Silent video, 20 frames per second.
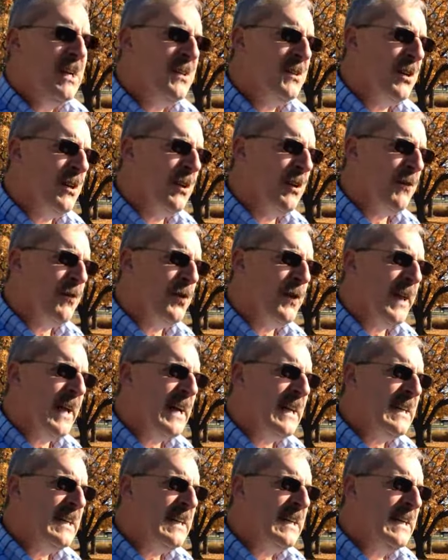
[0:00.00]
to look for that
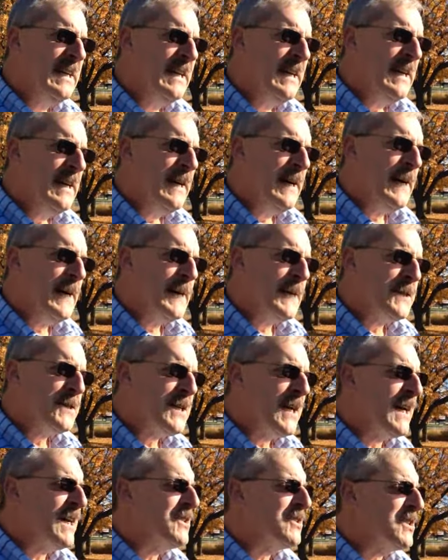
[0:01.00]
uh,
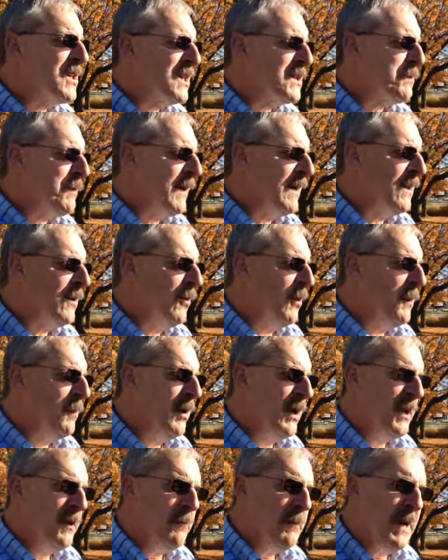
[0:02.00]
second suspect that we
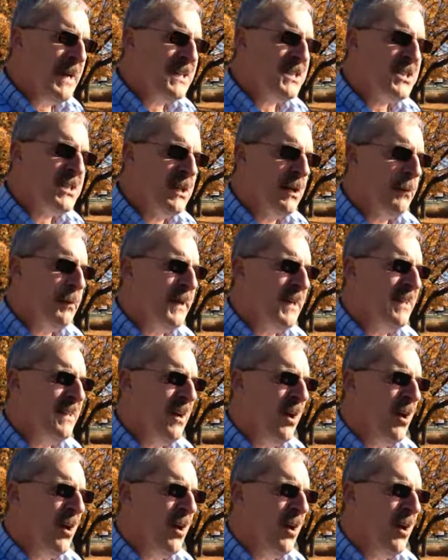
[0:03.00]
believe may still be in the